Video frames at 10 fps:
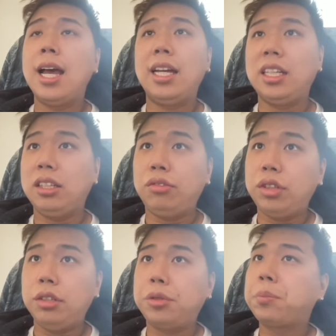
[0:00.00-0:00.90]
and then if
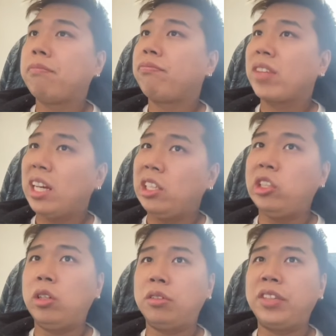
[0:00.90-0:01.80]
you
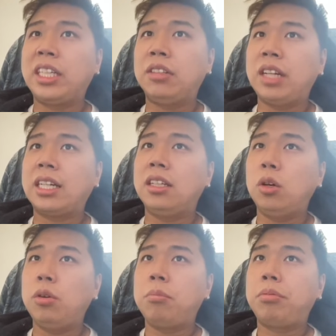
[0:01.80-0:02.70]
know, thinking of like a
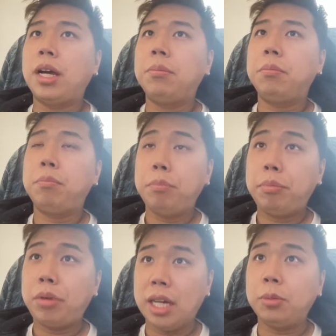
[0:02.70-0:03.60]
lower in
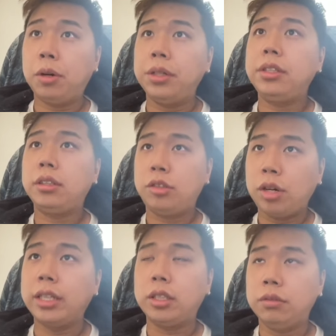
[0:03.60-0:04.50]
price point,
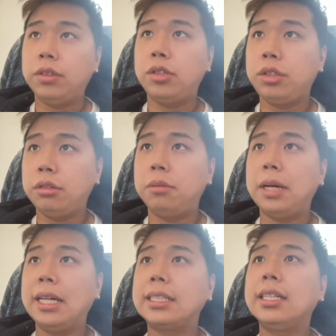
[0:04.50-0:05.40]
try and go for the shoulder
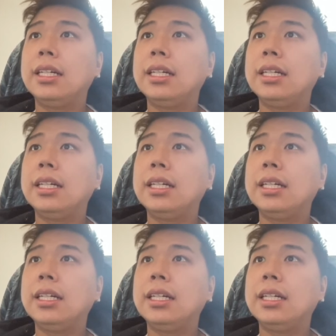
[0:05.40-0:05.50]
bag.